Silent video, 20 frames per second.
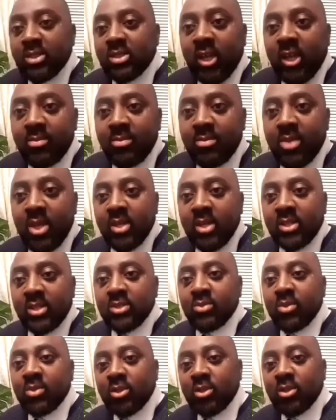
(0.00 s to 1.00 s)
KB
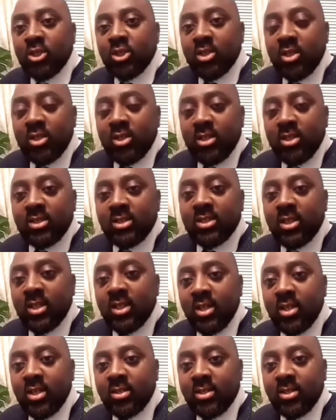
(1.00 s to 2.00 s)
as well joining us
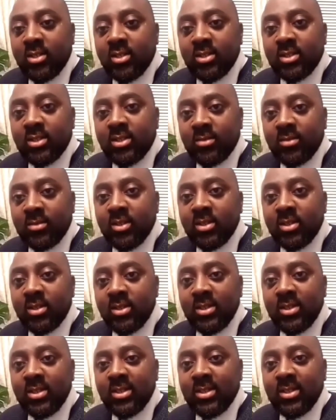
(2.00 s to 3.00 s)
here this evening.
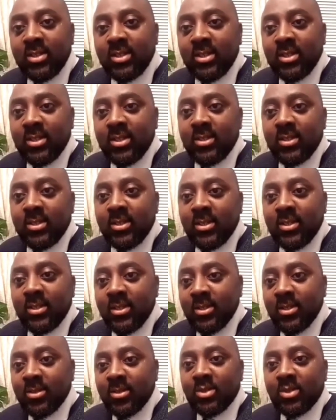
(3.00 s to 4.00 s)

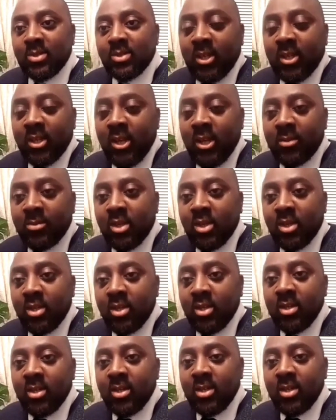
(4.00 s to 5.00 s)
Mr. KB,
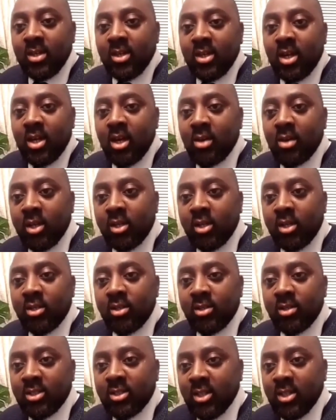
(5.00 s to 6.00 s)
how are you
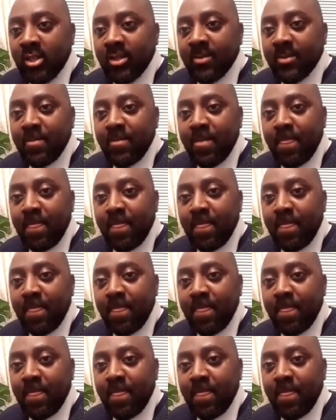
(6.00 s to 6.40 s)
doing today?